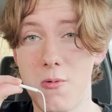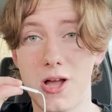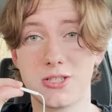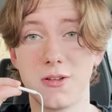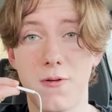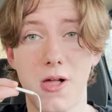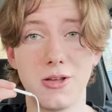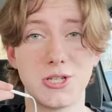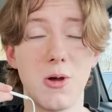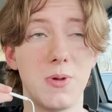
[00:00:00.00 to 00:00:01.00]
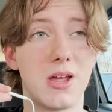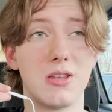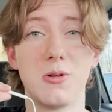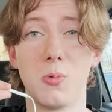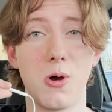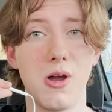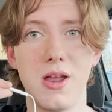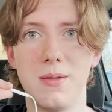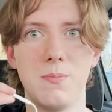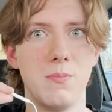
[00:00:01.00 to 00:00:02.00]
watched the Fallout show because you're
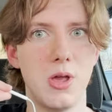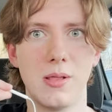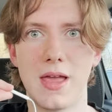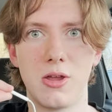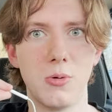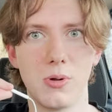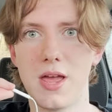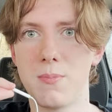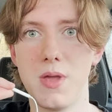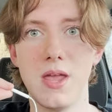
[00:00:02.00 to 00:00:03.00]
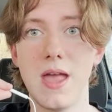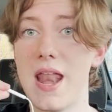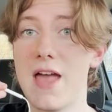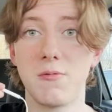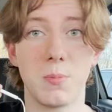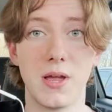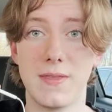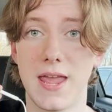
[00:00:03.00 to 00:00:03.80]
worried, like you were like me, and haven't played the